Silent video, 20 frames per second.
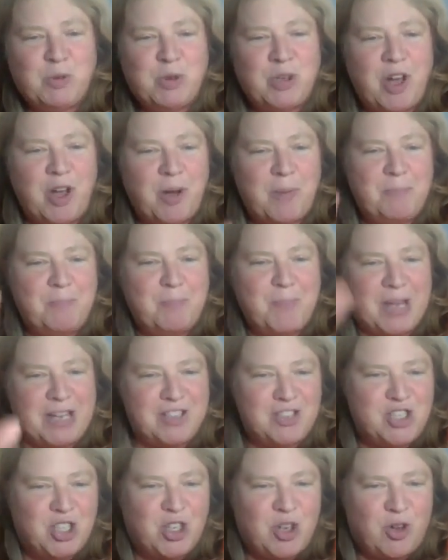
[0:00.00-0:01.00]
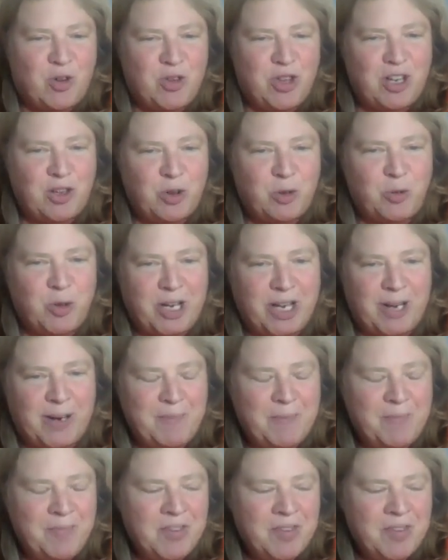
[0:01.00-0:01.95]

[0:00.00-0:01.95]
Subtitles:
we're not meant to go the other way,